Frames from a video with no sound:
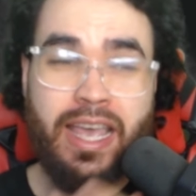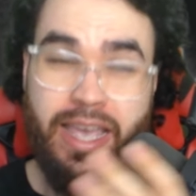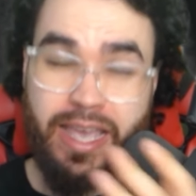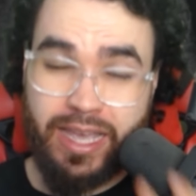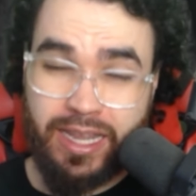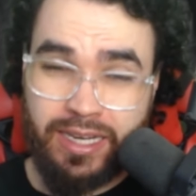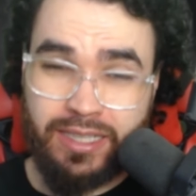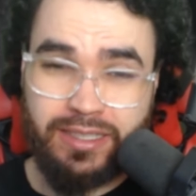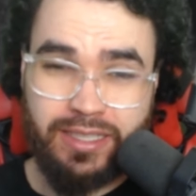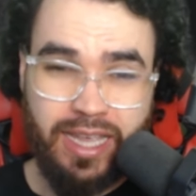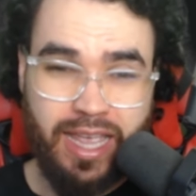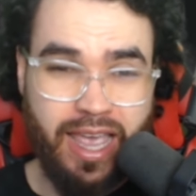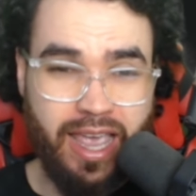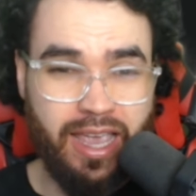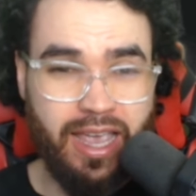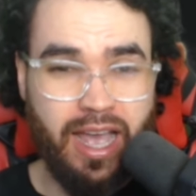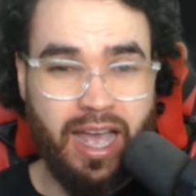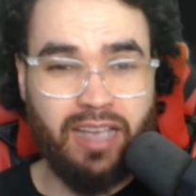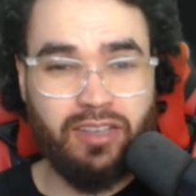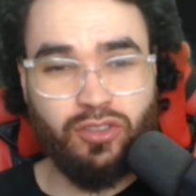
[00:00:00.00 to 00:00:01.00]
it is an
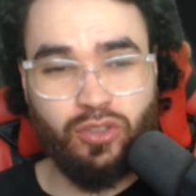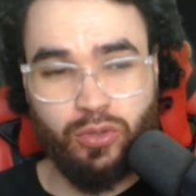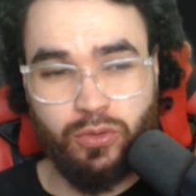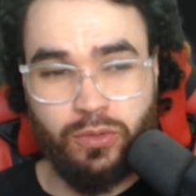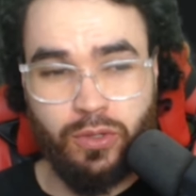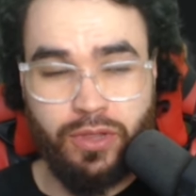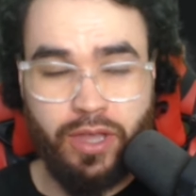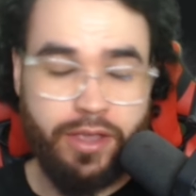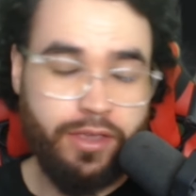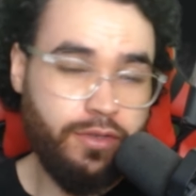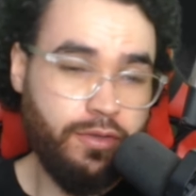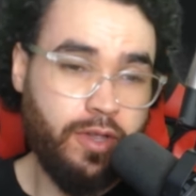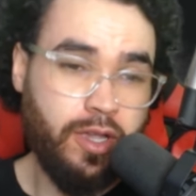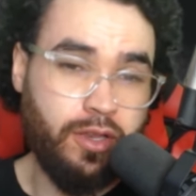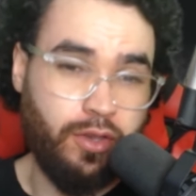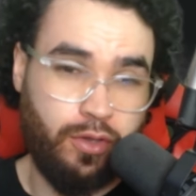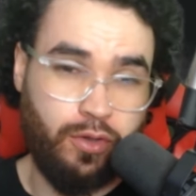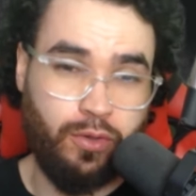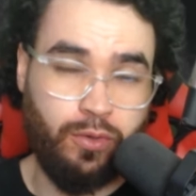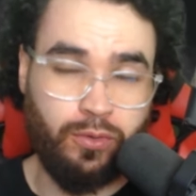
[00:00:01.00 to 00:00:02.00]
AI tool that you can
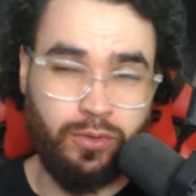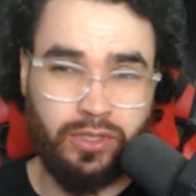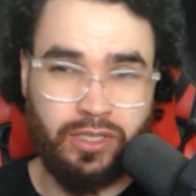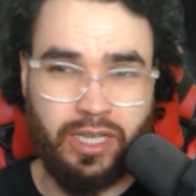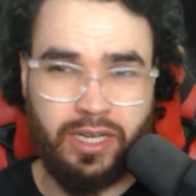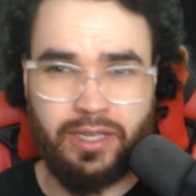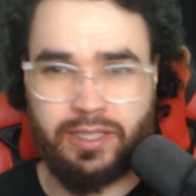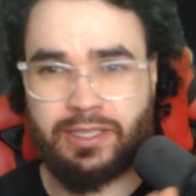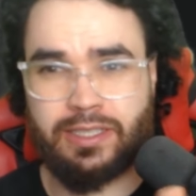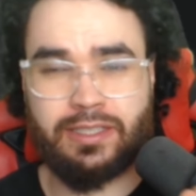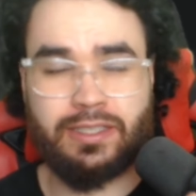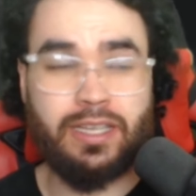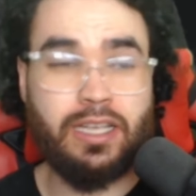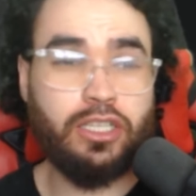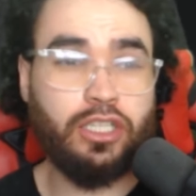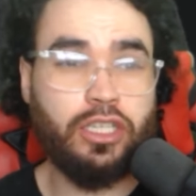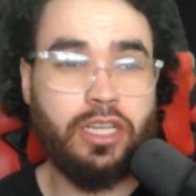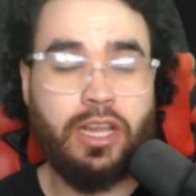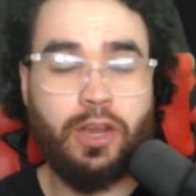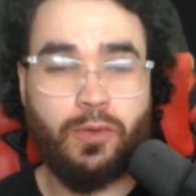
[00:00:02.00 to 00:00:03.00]
use, and it's
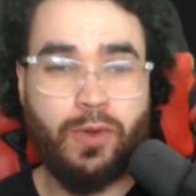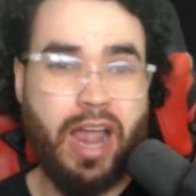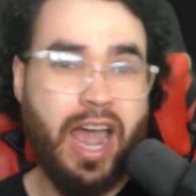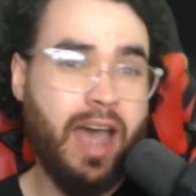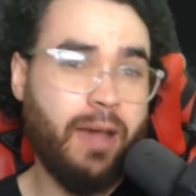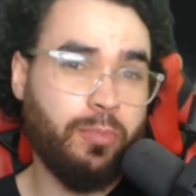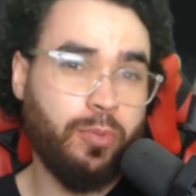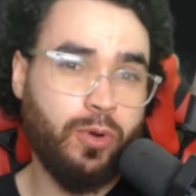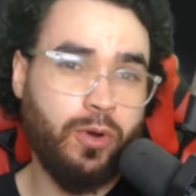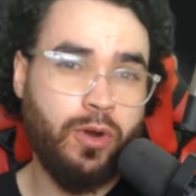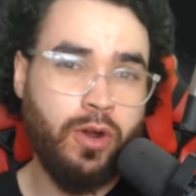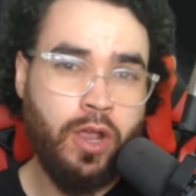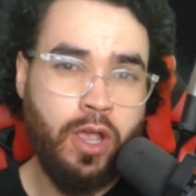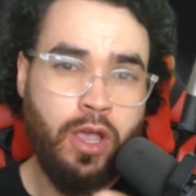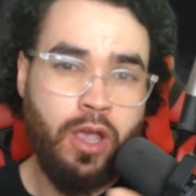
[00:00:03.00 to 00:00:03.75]
essentially a wrapper